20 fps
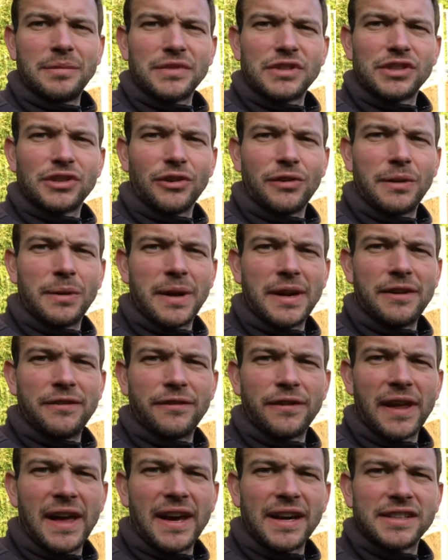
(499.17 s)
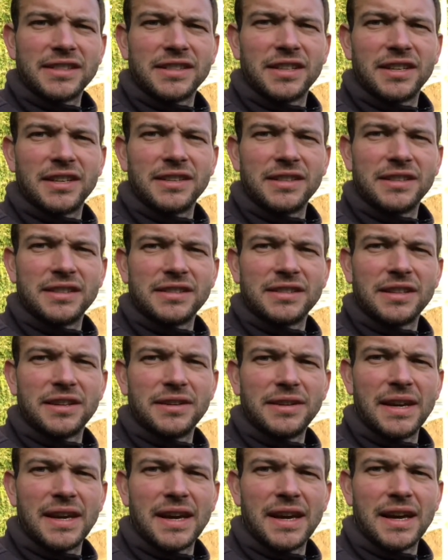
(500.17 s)
stop any flex. So
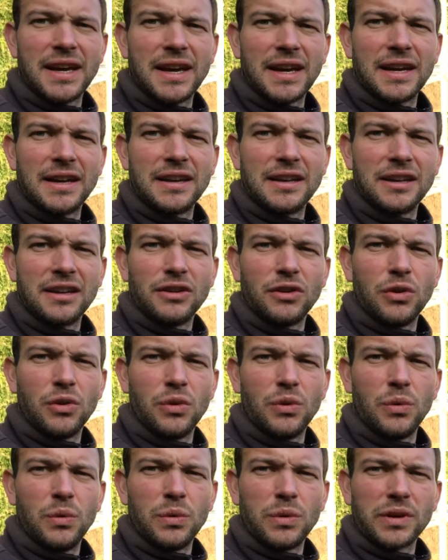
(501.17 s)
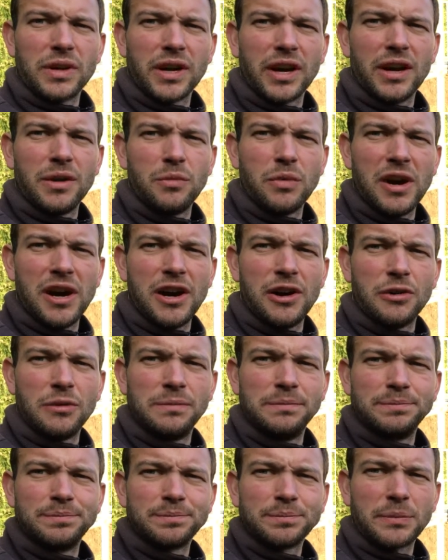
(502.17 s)
yeah, all going well.
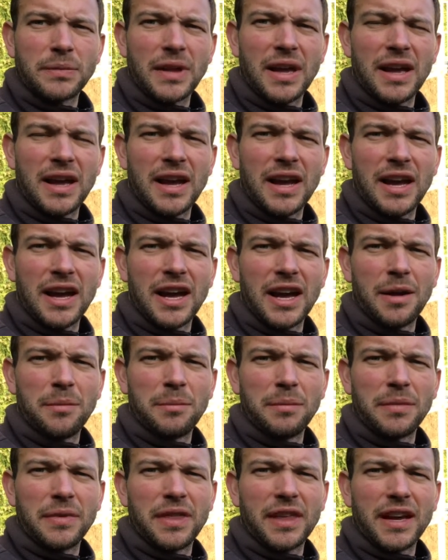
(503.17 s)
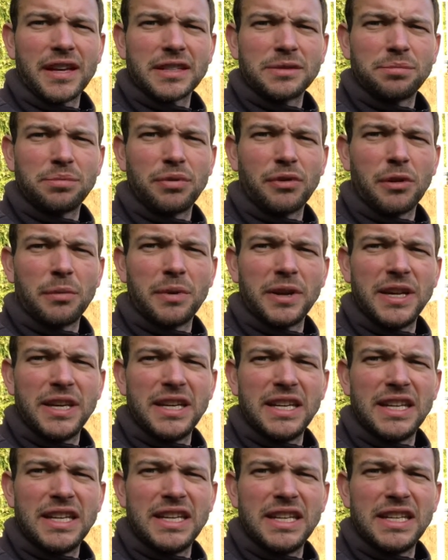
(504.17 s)
That's
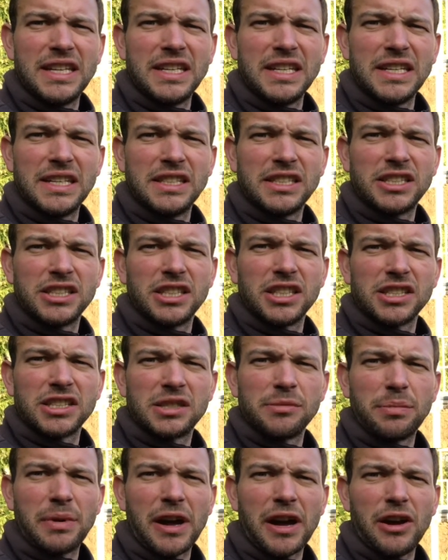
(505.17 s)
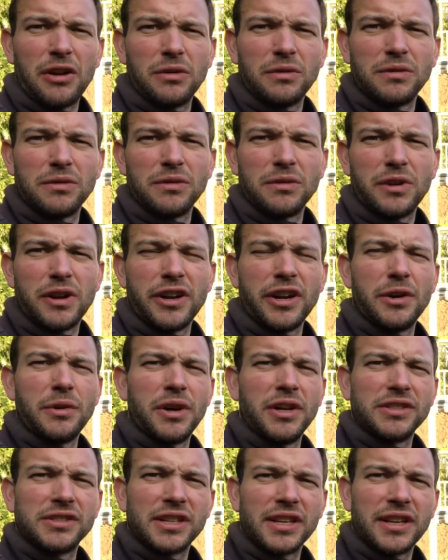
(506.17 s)
probably just about, well, no, I
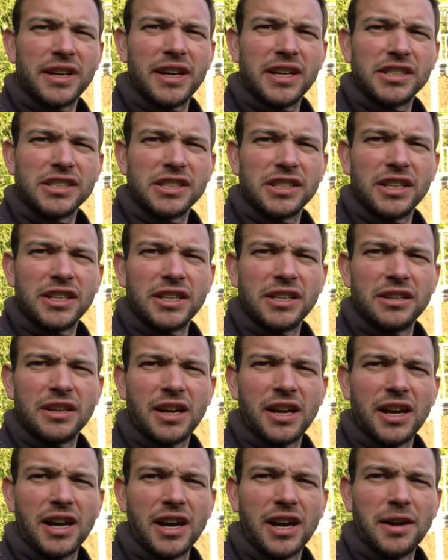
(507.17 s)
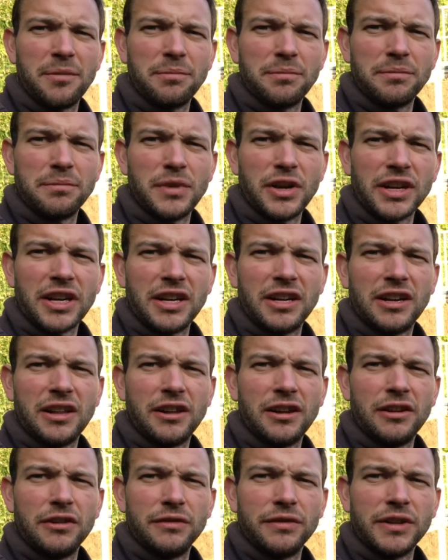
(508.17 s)
won't say that actually. Might get
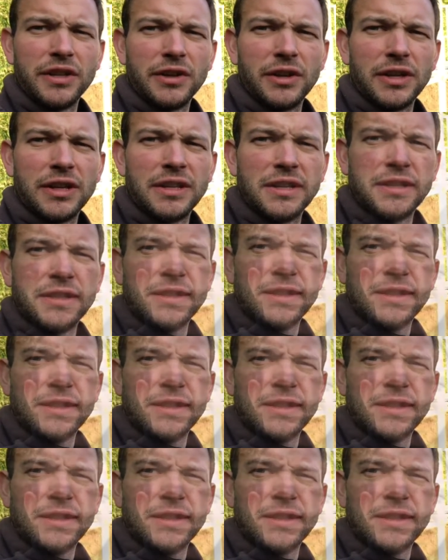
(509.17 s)
another little video in.